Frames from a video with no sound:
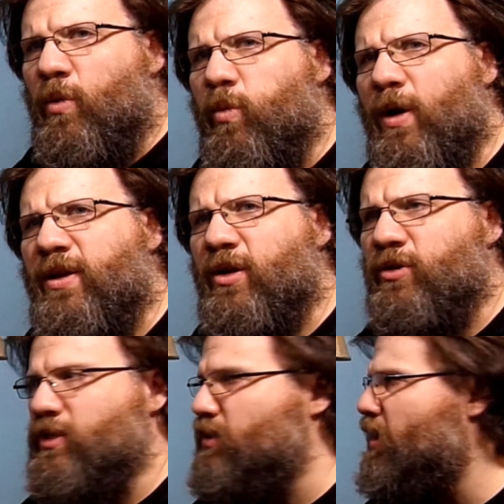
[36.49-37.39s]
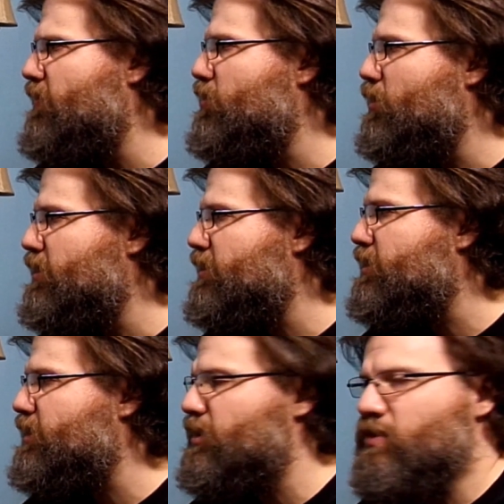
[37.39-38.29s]
Windows 11 on this
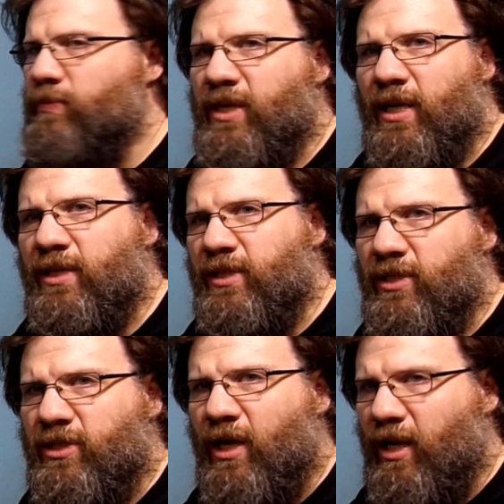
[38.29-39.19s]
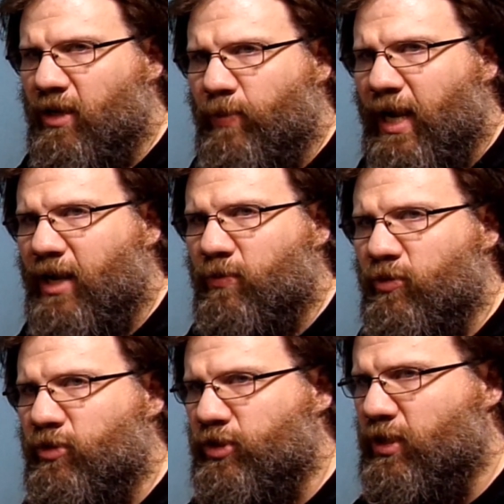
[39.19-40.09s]
system because it's not
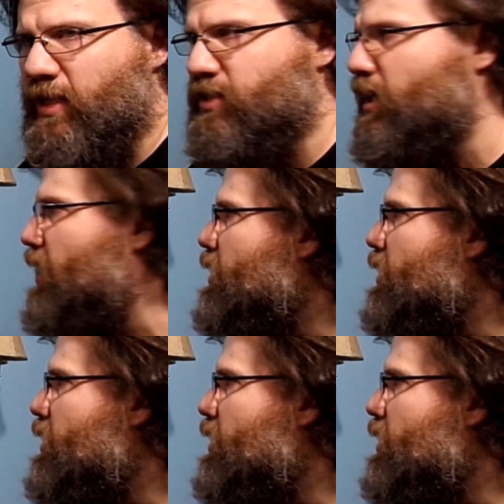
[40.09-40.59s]
compatible, should I say.